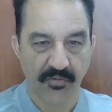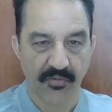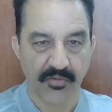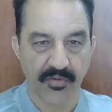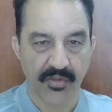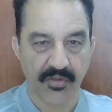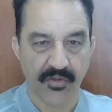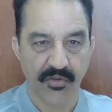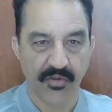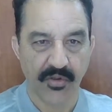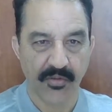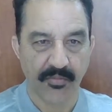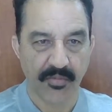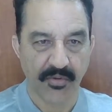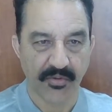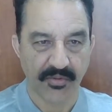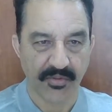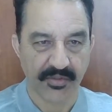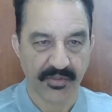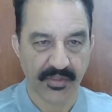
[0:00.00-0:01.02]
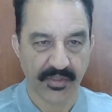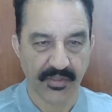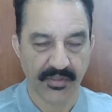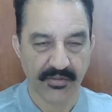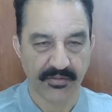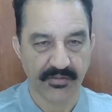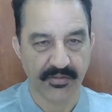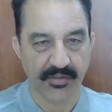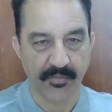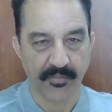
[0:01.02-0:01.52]
we will go about
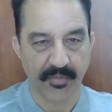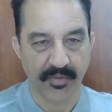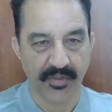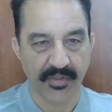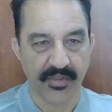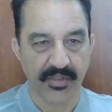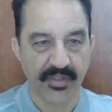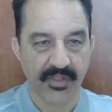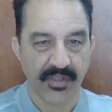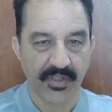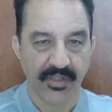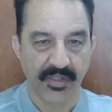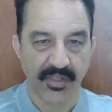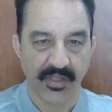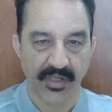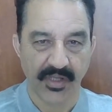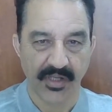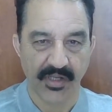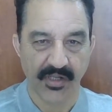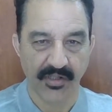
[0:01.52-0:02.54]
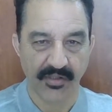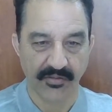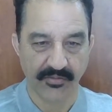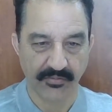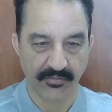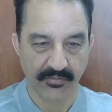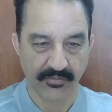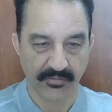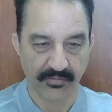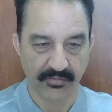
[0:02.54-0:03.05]
the topic. Uh,
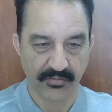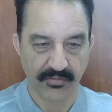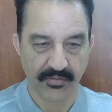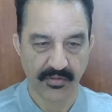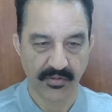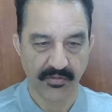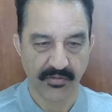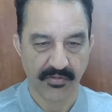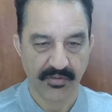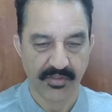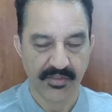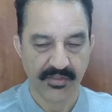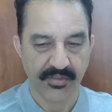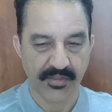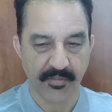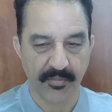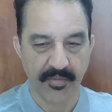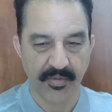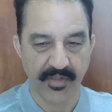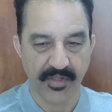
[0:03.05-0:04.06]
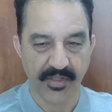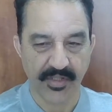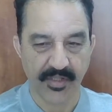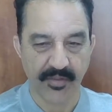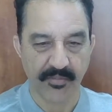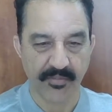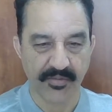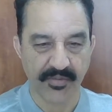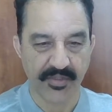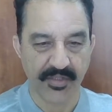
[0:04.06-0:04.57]
what is the bearing
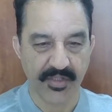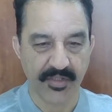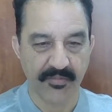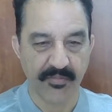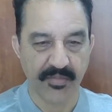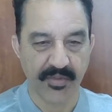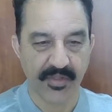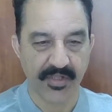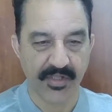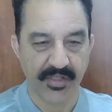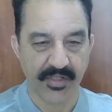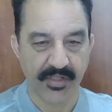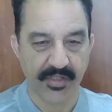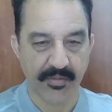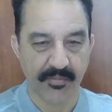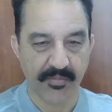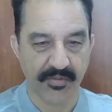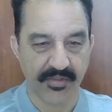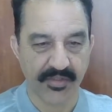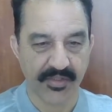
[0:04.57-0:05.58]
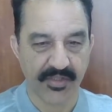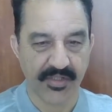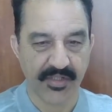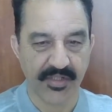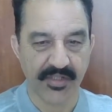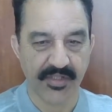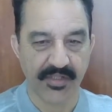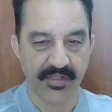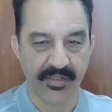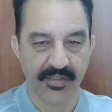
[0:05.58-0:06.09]
capacity? Bearing
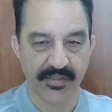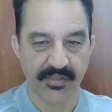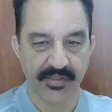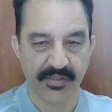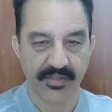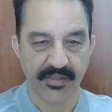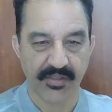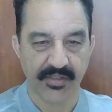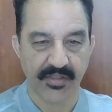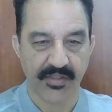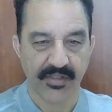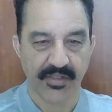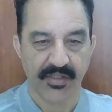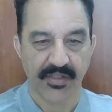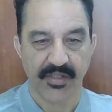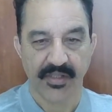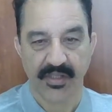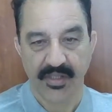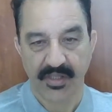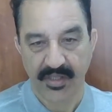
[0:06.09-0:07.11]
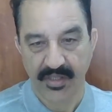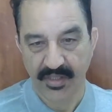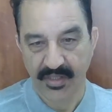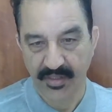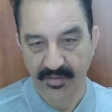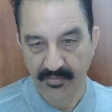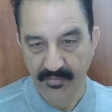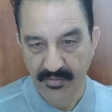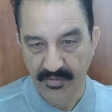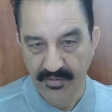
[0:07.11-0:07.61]
capacity is
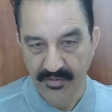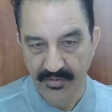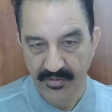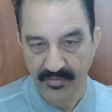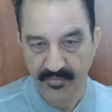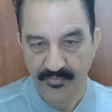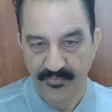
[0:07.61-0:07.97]
a